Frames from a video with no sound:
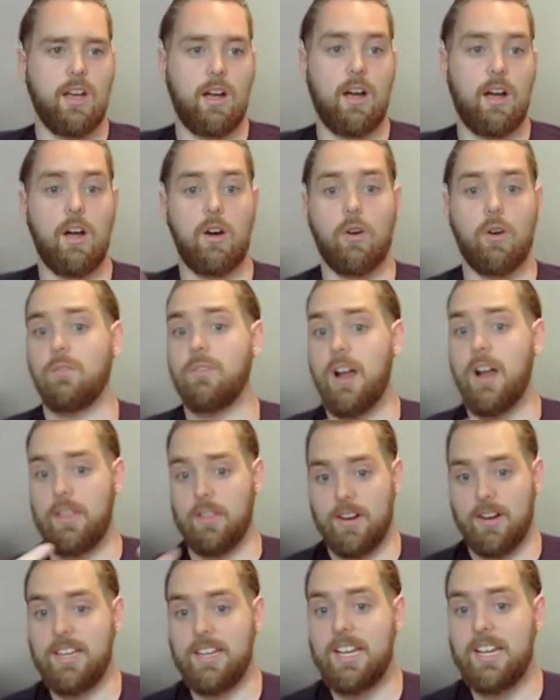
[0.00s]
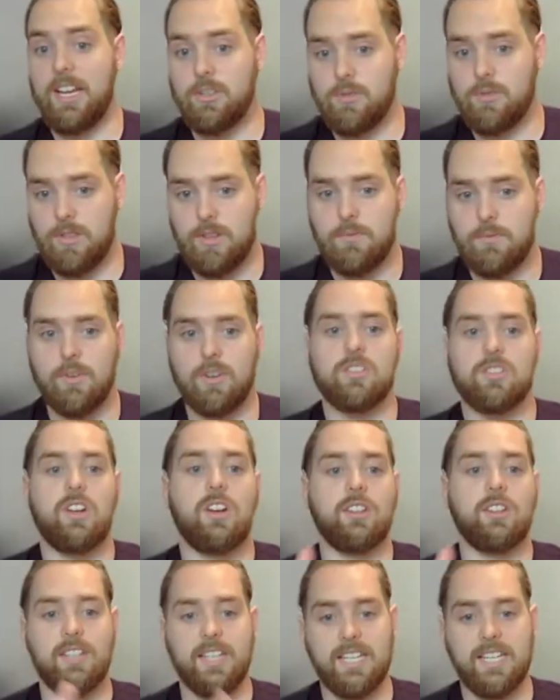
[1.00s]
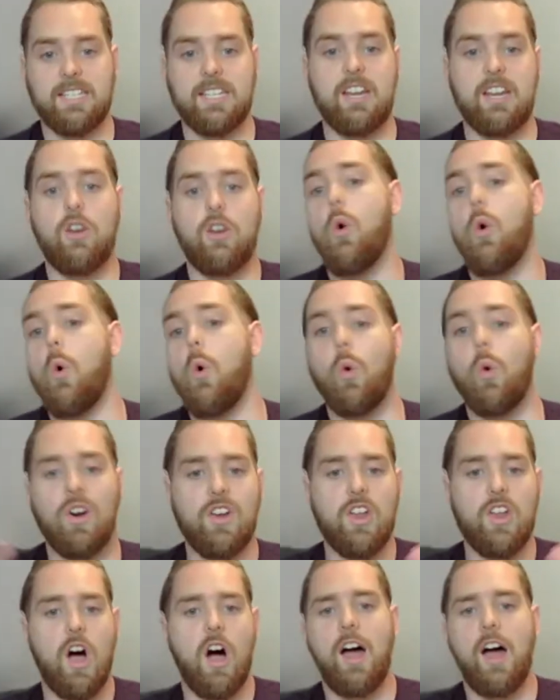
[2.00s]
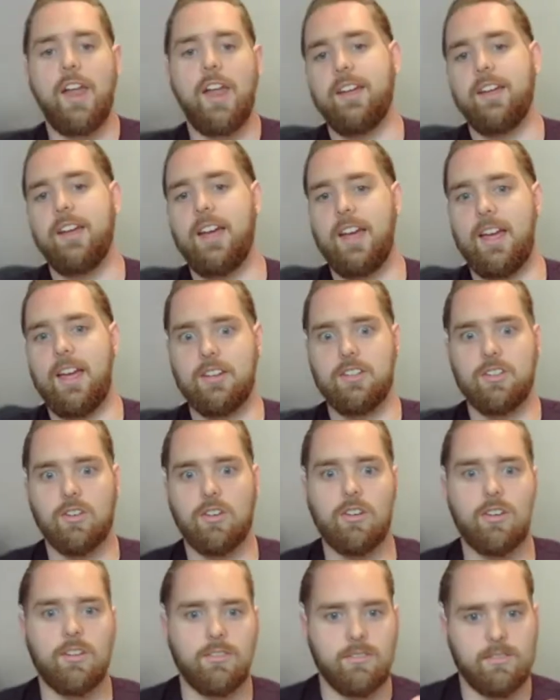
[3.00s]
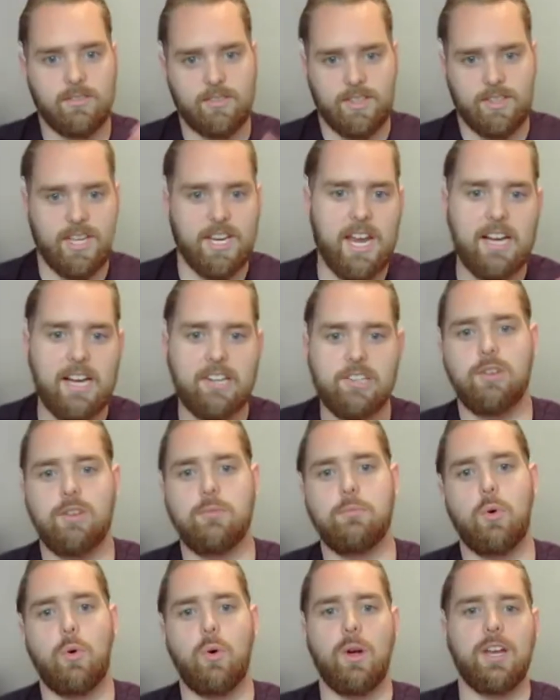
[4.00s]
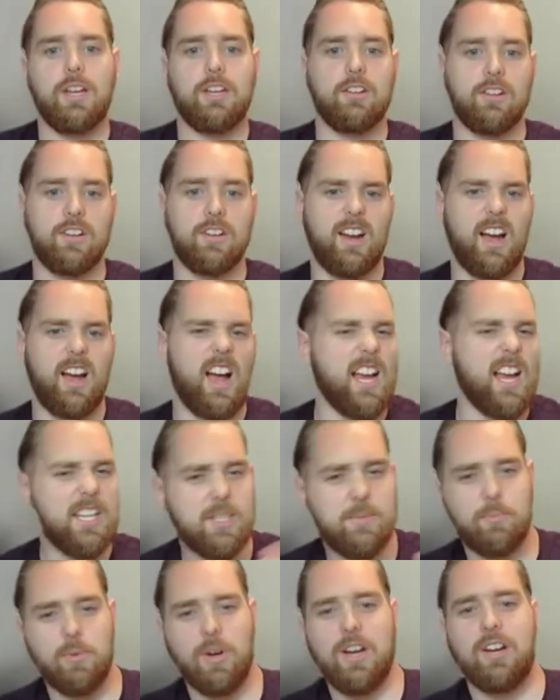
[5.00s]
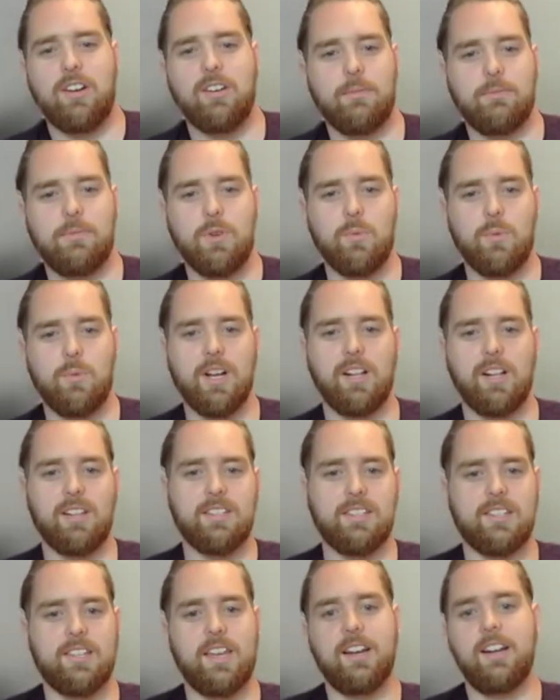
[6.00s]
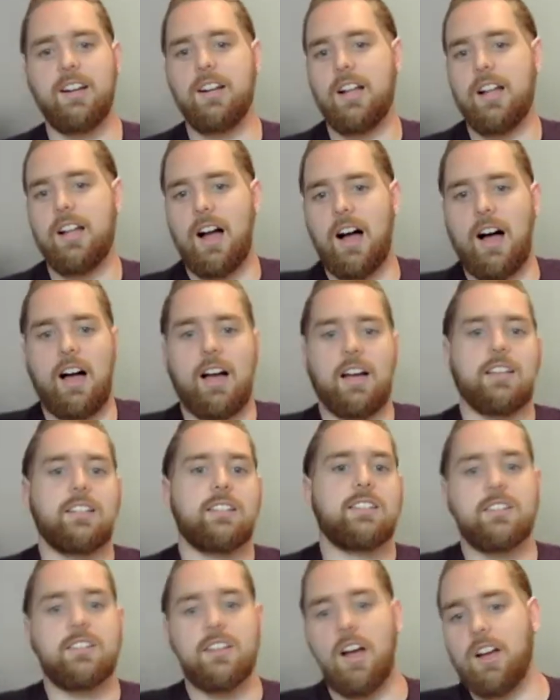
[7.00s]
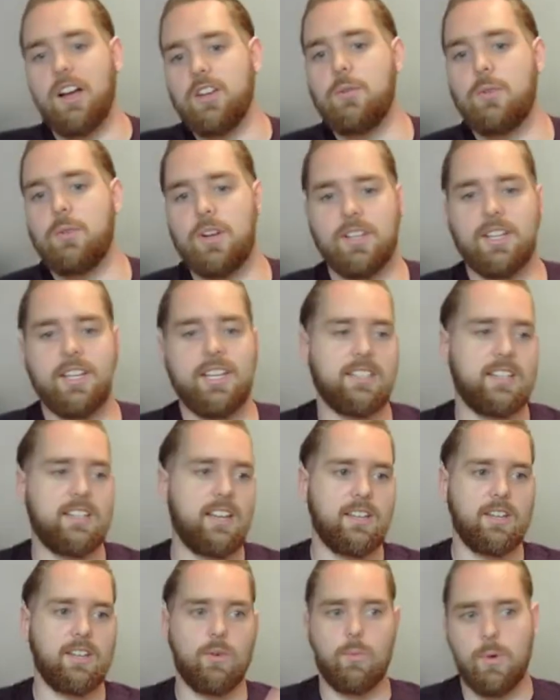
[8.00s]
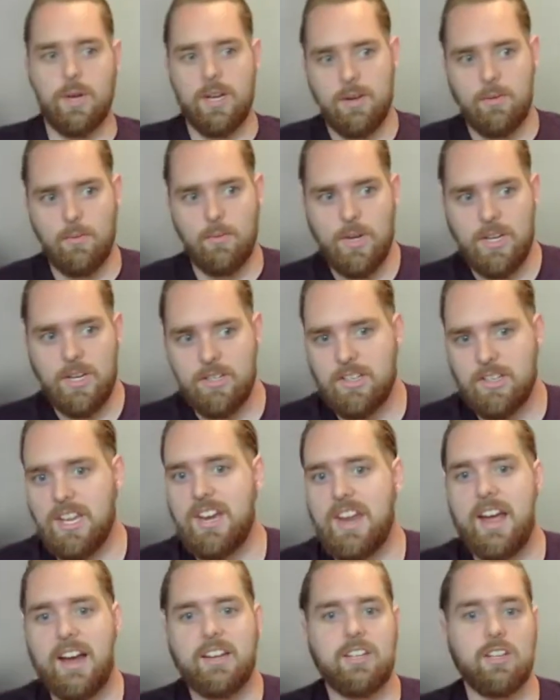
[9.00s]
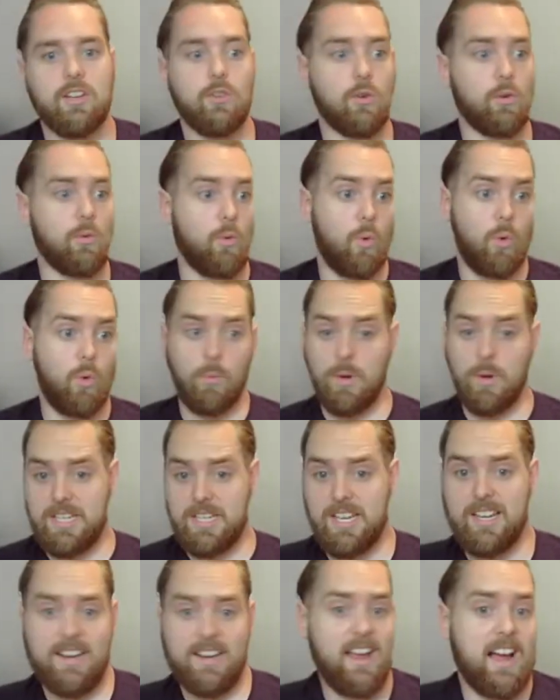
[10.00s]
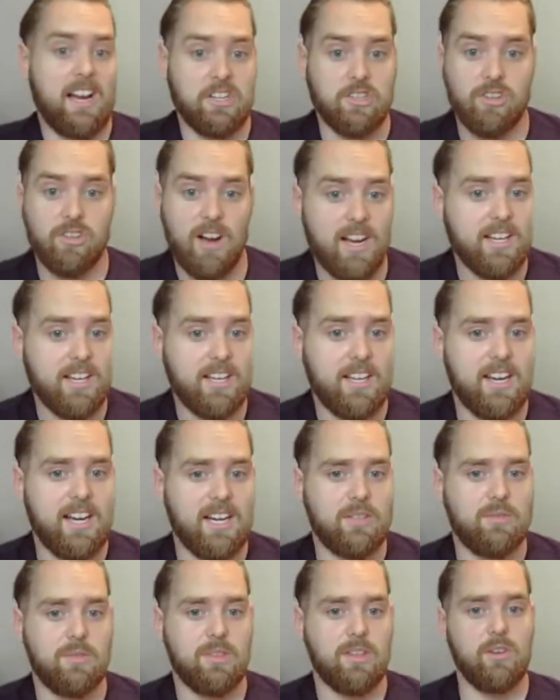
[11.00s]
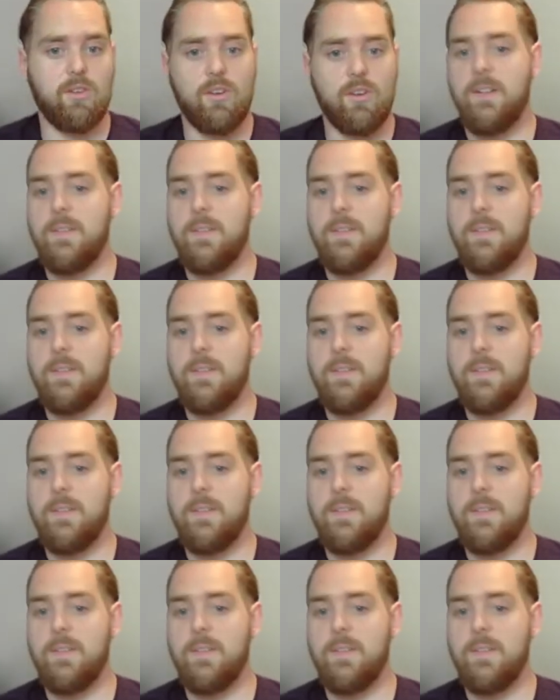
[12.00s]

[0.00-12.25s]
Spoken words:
or rather engaged with you first on LinkedIn or not. And your connection point, your kind of icebreaker, if you will, is that I saw you on LinkedIn, you know, we connected, or we didn't. I tried to connect with you.